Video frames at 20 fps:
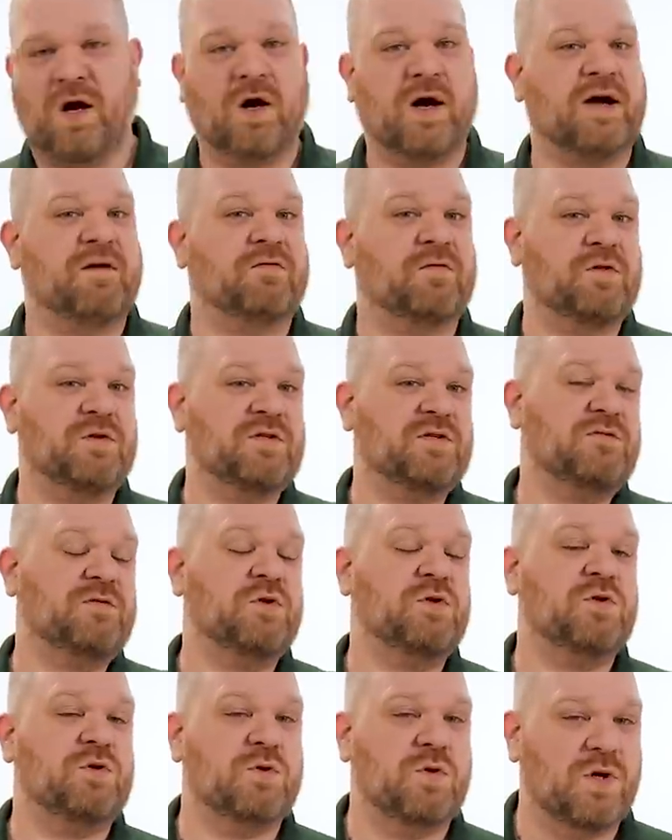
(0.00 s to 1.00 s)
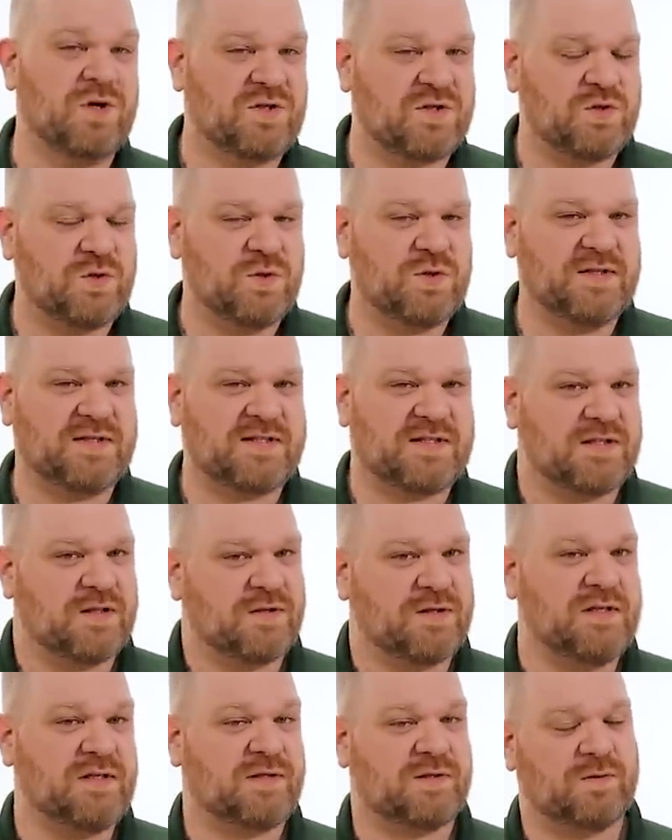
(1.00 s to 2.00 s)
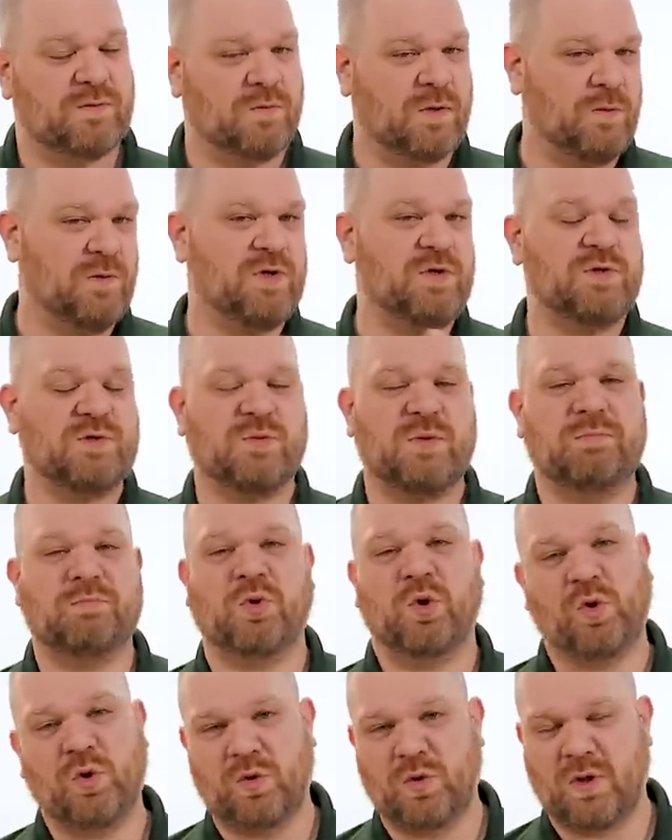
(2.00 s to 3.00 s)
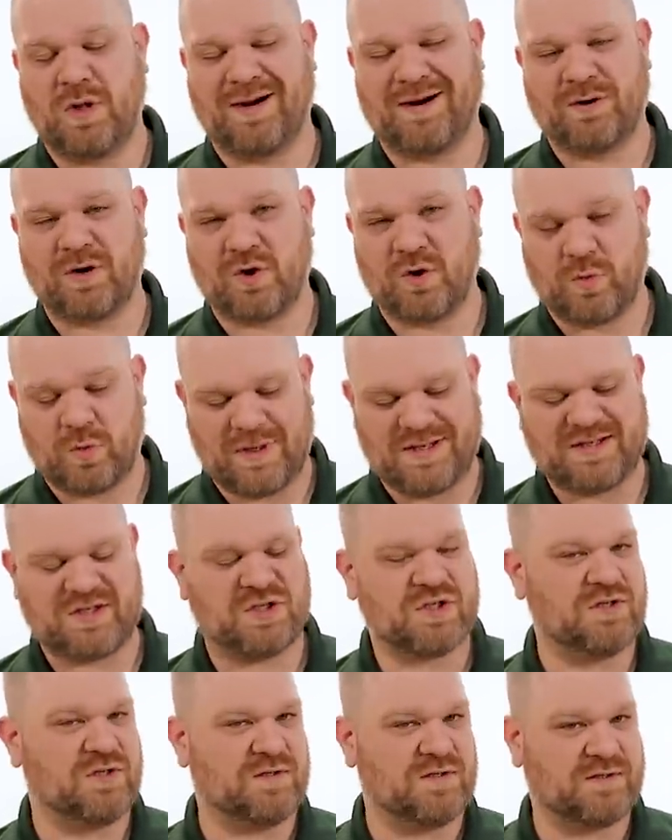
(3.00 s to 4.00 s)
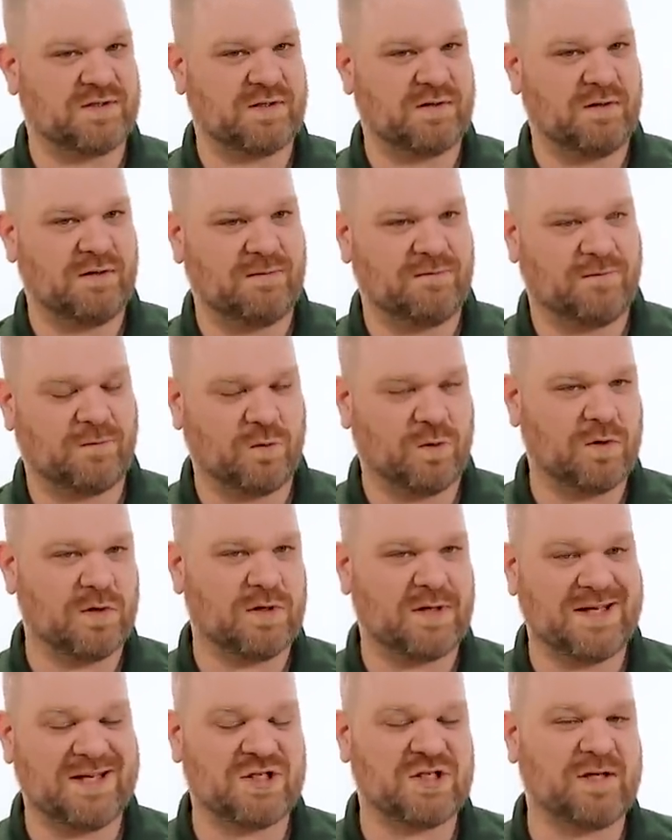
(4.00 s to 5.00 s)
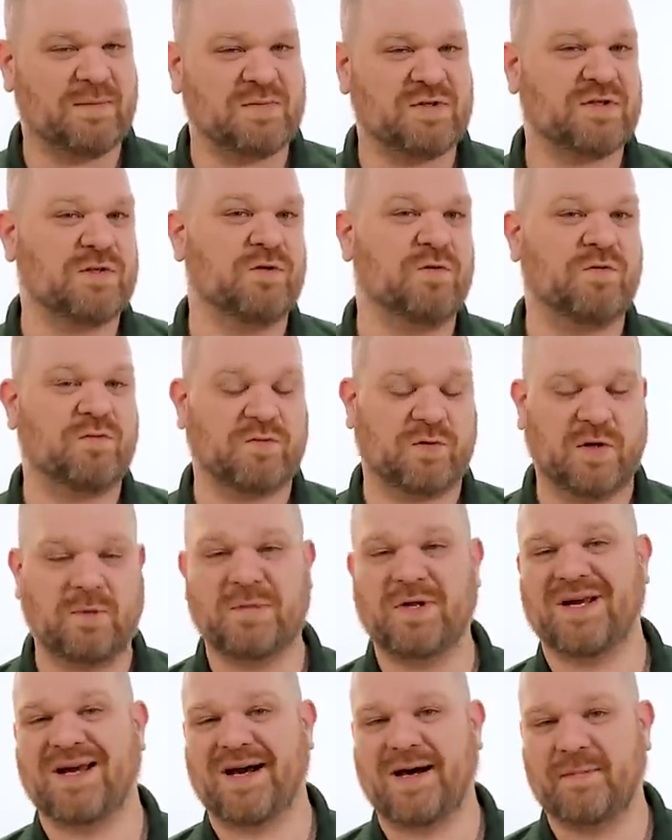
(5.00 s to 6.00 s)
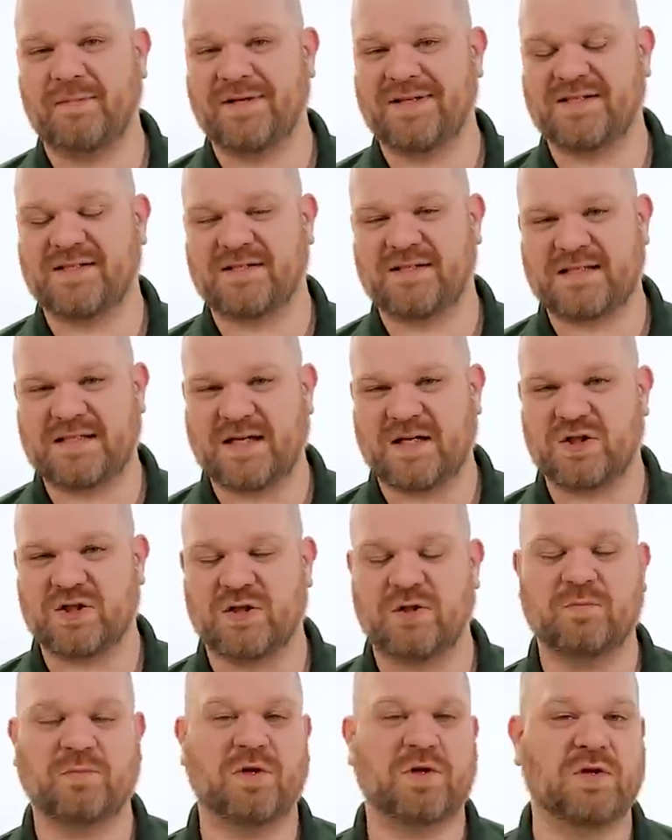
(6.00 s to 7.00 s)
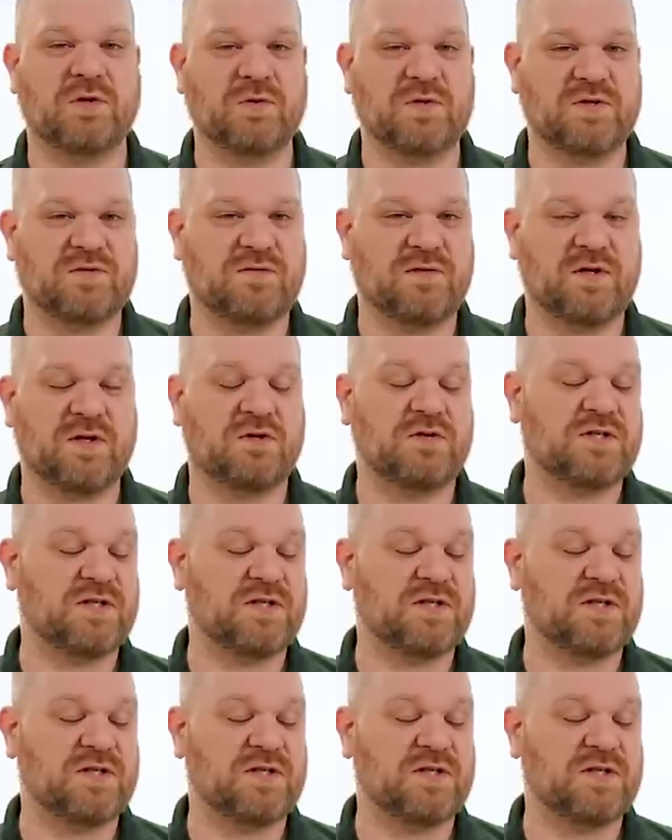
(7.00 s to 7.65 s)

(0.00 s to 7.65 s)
All right, for those of you new to this series, what we do is we pull our questions for each episode from the comments section below this video.